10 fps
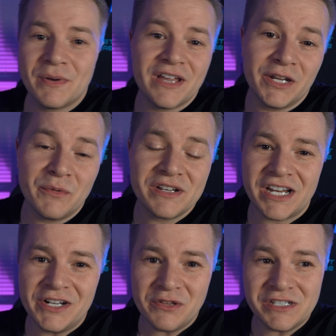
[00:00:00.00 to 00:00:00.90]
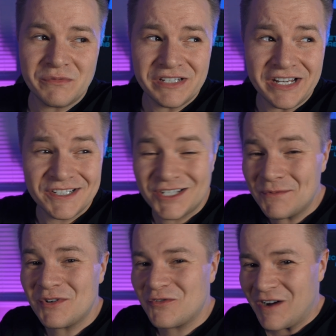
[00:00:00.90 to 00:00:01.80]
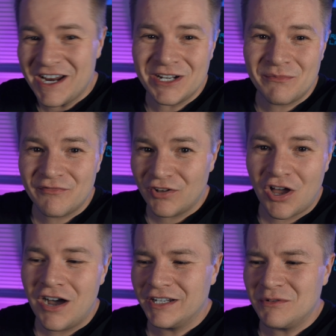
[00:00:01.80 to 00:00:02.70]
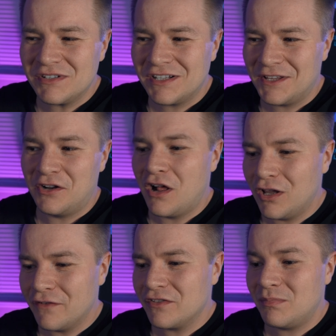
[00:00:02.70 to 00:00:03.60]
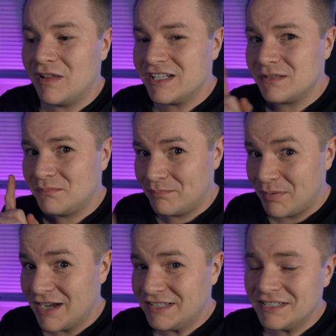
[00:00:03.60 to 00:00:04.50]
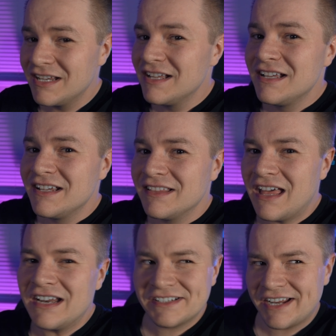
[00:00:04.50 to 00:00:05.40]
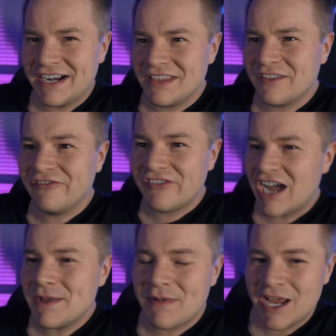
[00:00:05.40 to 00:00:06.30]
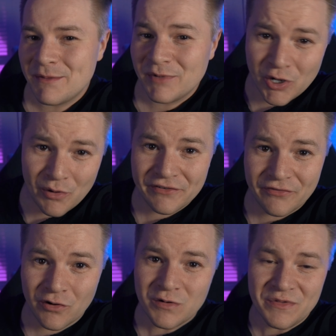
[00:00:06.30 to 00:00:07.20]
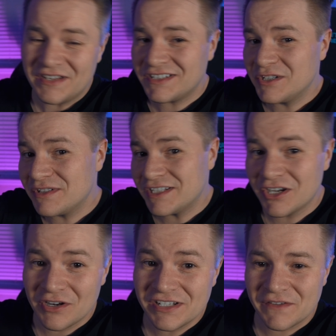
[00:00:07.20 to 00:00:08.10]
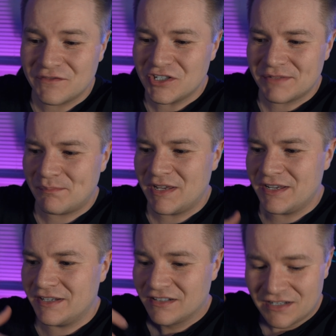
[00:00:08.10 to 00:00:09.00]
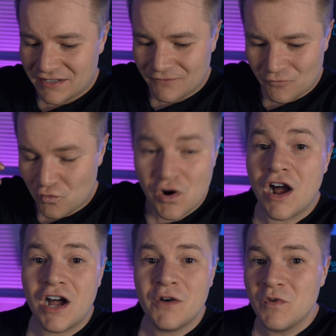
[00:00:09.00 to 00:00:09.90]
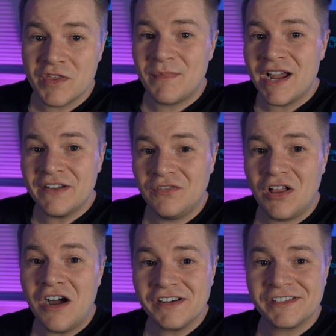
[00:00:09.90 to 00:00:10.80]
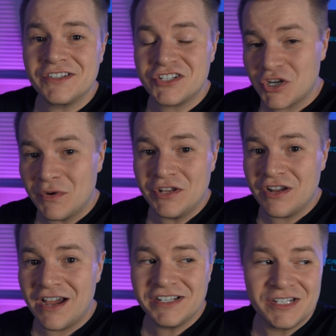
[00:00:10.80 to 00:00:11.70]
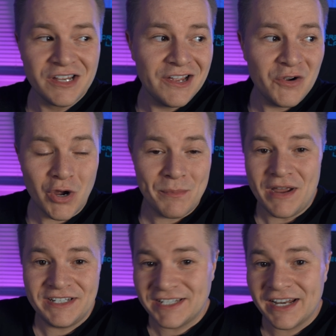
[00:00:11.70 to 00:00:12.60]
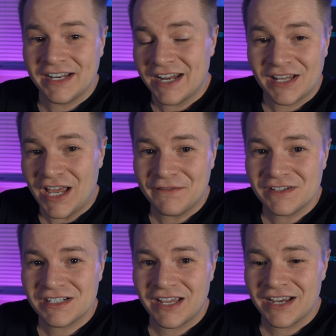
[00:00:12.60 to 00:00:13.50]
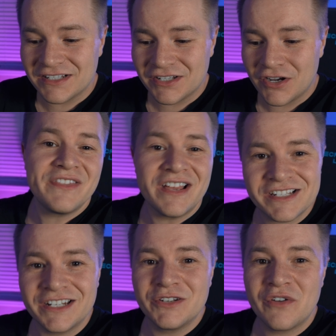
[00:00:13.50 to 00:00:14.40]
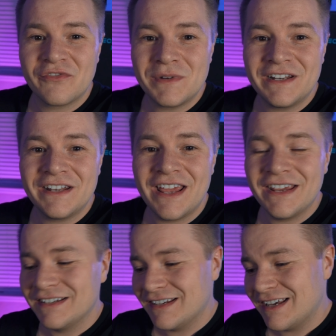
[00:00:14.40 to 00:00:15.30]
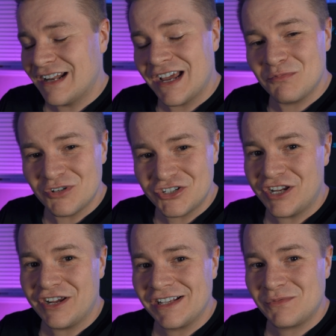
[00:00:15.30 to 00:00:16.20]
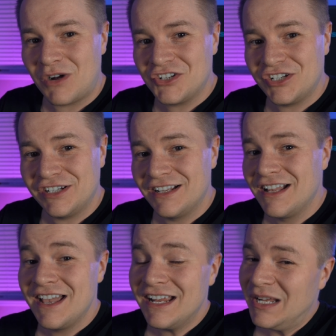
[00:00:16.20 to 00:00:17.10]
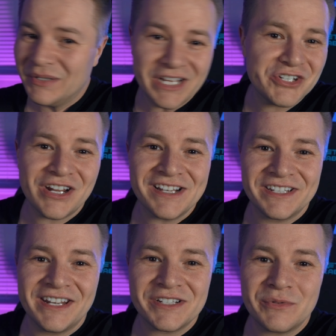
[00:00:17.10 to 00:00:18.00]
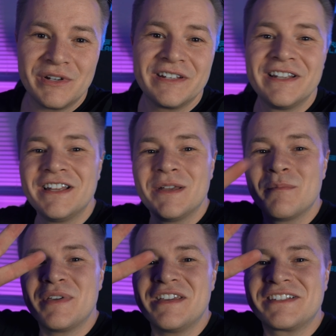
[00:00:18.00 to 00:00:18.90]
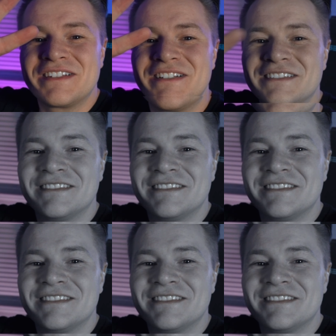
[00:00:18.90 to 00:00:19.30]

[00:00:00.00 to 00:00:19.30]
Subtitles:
But anyways, I know this was a super random vlog and it was a little all over the place, but that is kind of the vibe I am going for with this new series of just being raw with my vlogs and showing you guys what my day-to-day life is like. So that is gonna do it for me today, and I appreciate you guys watching. I will catch you guys in the next one. Peace.